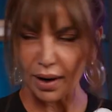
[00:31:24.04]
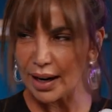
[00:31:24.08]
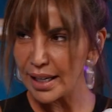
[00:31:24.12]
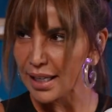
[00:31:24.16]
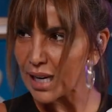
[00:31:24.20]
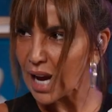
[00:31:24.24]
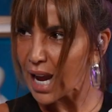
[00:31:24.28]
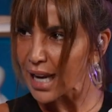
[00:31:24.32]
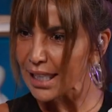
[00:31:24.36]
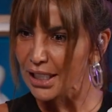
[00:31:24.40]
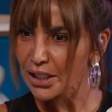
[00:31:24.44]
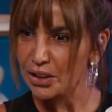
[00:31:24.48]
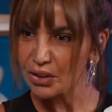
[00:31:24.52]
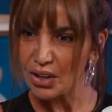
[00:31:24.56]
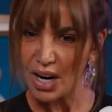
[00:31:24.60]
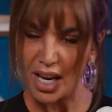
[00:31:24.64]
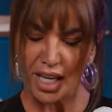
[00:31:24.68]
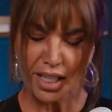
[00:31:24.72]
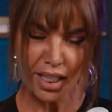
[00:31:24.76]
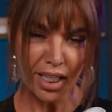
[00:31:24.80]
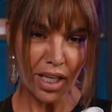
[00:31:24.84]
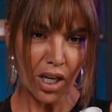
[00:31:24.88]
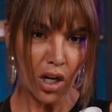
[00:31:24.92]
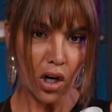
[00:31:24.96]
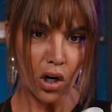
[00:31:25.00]
nice
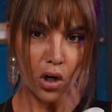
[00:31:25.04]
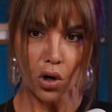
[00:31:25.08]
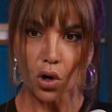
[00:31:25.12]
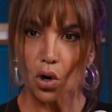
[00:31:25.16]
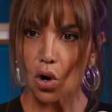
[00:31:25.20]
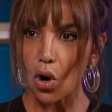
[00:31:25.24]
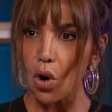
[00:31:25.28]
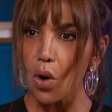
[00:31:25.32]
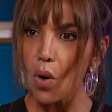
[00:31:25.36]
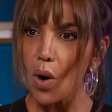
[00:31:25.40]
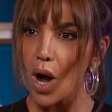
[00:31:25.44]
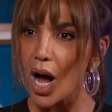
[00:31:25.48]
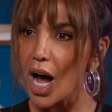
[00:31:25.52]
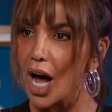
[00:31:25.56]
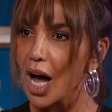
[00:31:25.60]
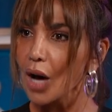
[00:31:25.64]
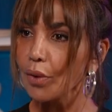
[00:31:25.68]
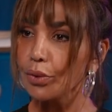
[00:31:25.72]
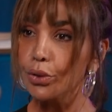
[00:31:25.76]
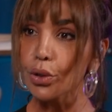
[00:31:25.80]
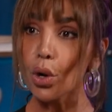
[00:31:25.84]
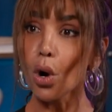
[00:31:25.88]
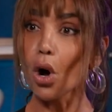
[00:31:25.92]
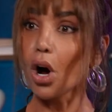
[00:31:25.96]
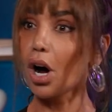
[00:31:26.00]
dress, go
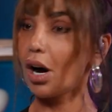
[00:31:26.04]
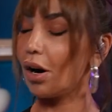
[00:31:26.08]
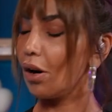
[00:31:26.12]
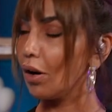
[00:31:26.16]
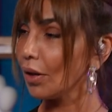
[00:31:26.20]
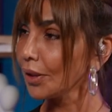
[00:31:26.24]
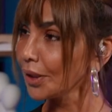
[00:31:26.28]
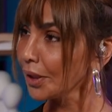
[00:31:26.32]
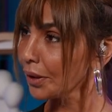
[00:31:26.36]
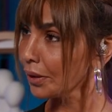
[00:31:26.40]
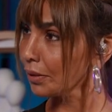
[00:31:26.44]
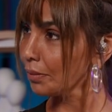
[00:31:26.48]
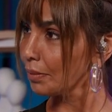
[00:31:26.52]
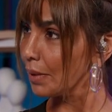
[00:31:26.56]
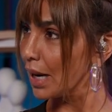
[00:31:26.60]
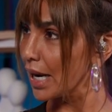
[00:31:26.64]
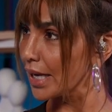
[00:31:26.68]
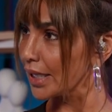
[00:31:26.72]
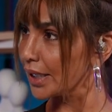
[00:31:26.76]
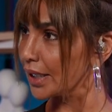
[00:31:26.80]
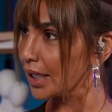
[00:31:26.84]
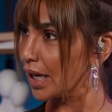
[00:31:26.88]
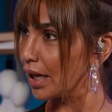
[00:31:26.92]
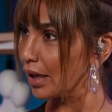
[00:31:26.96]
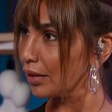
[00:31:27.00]
out, honor
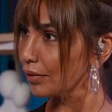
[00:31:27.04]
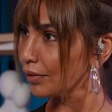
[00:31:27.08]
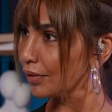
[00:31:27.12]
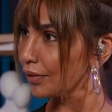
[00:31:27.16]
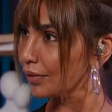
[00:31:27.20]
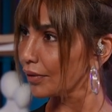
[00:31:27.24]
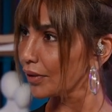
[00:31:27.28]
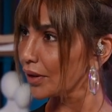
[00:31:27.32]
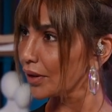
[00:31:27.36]
myself,